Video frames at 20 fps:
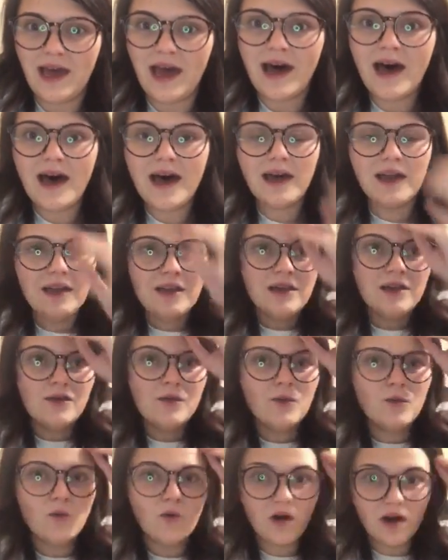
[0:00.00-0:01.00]
I
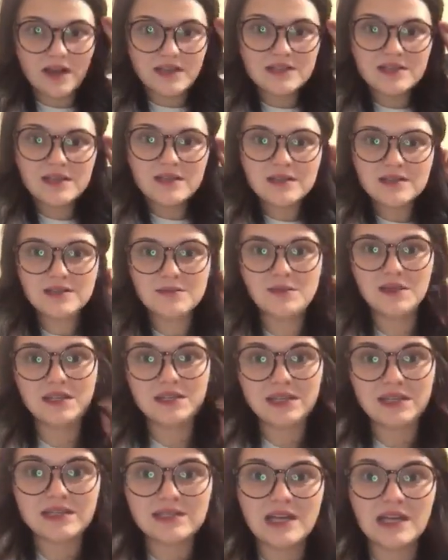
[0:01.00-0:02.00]
want to be
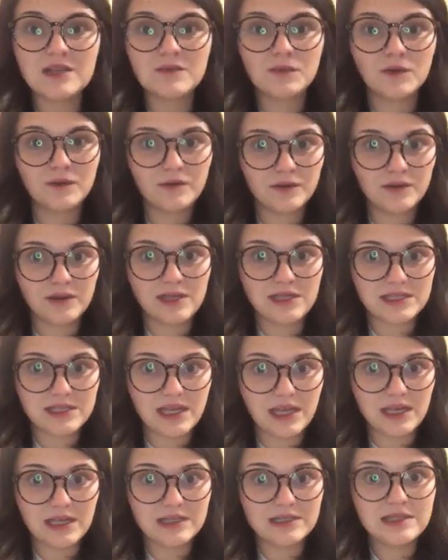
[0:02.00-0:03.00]
successful for these
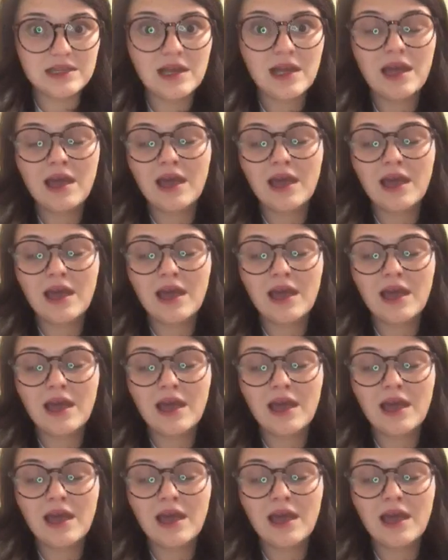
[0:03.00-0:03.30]
kids,